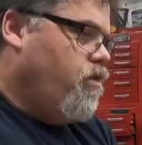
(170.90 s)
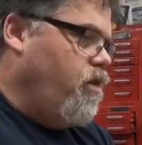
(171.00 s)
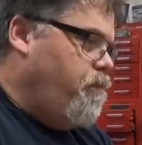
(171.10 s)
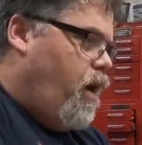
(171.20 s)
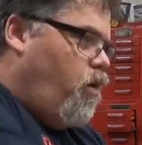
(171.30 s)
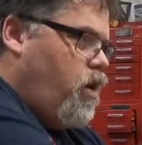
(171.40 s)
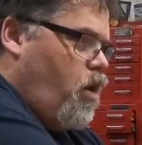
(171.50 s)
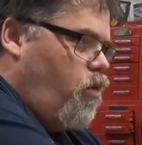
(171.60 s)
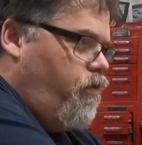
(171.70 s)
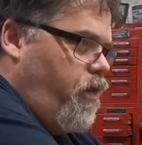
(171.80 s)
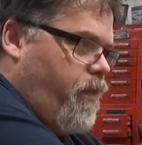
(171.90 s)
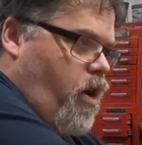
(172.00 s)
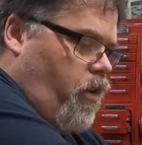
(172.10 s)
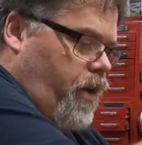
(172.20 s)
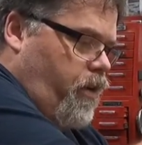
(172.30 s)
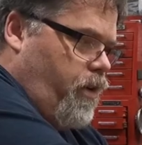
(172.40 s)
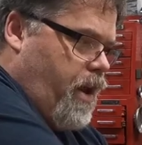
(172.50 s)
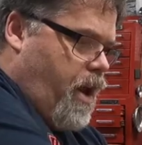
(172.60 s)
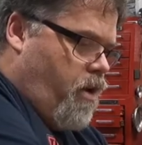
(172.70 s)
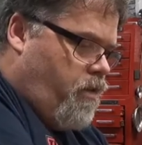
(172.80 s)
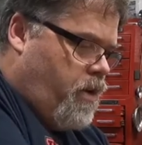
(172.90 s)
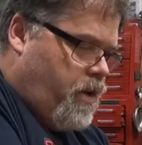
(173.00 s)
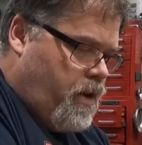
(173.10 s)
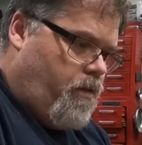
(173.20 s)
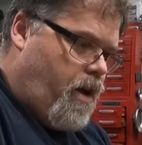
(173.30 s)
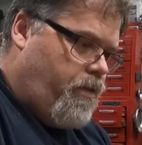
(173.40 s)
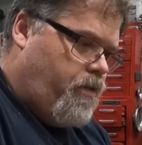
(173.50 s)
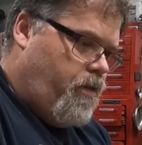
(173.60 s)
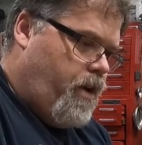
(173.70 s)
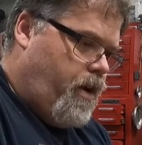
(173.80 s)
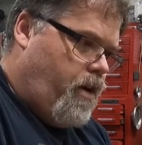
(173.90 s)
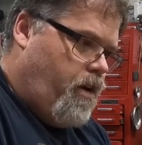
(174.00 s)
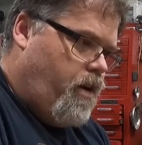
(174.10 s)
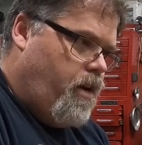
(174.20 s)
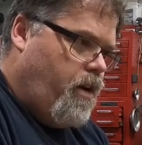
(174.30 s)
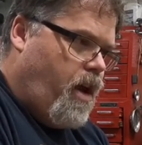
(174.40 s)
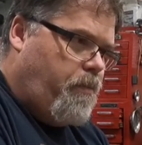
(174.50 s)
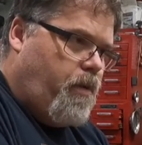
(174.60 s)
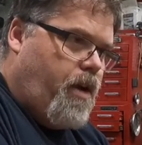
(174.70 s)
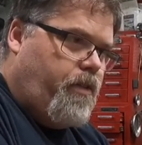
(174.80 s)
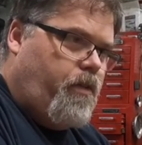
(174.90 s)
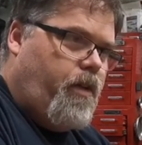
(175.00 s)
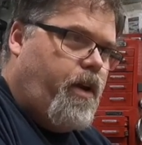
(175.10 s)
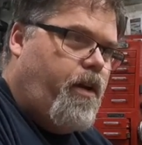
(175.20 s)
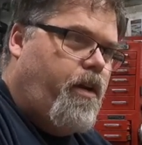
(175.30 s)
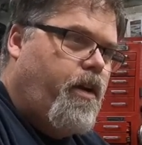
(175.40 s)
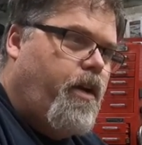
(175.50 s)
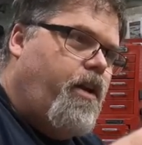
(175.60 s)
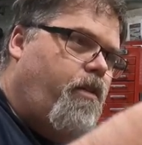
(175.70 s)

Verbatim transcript: So the belt will go from the alternator down, around through here, up around through here, and